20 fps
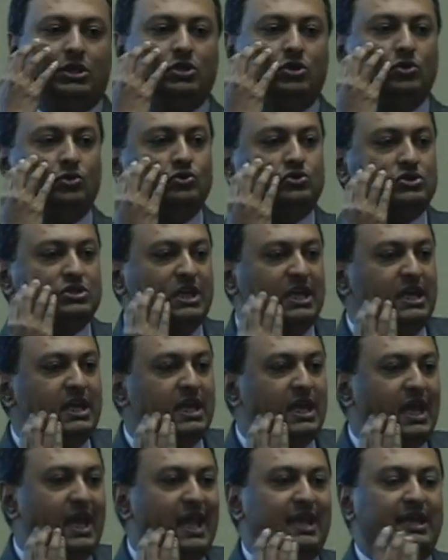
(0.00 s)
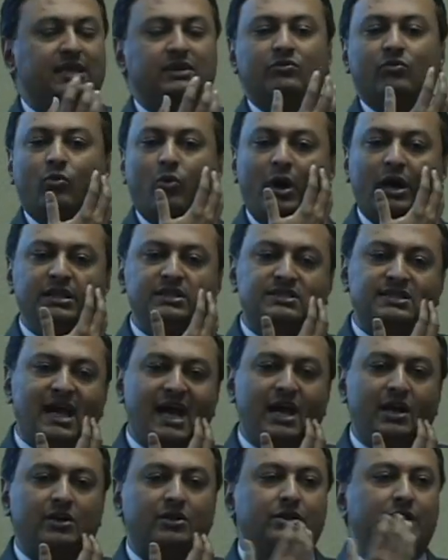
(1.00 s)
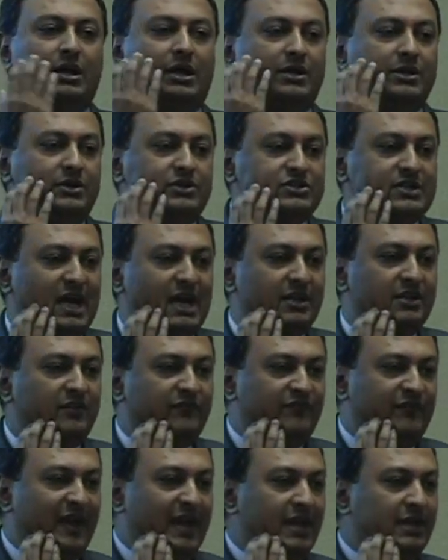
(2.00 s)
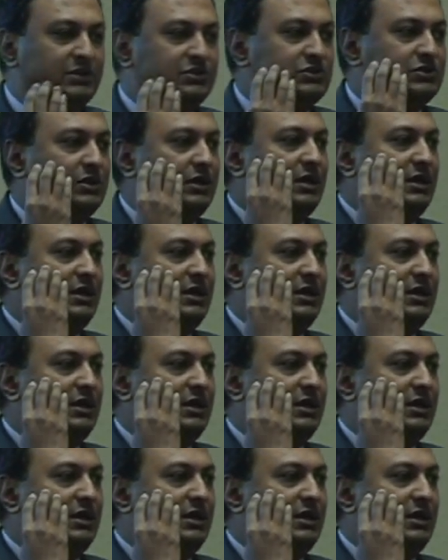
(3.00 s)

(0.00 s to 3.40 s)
You see one side or the other side of the face